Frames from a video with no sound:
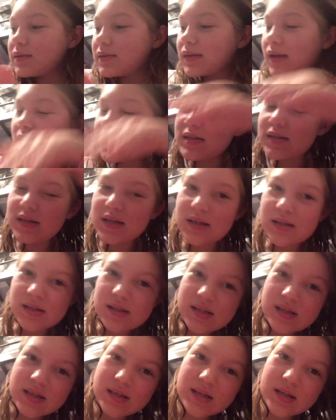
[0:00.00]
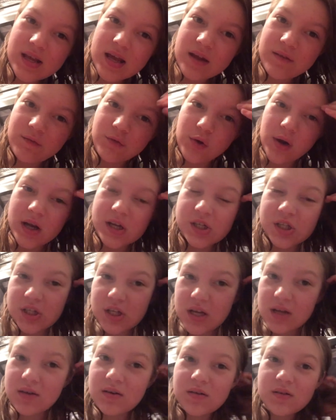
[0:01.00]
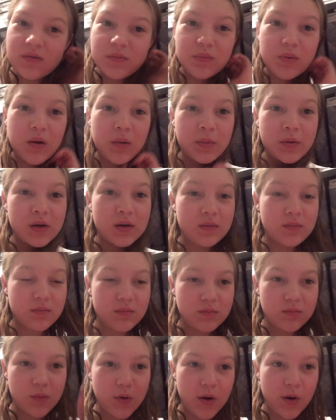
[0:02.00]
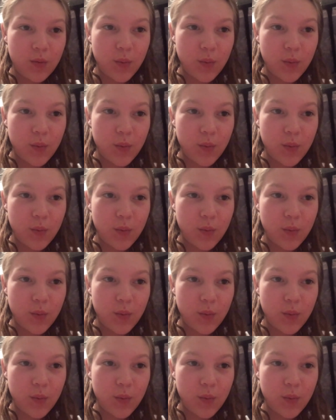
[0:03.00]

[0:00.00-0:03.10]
nice and clean and fresh and probably more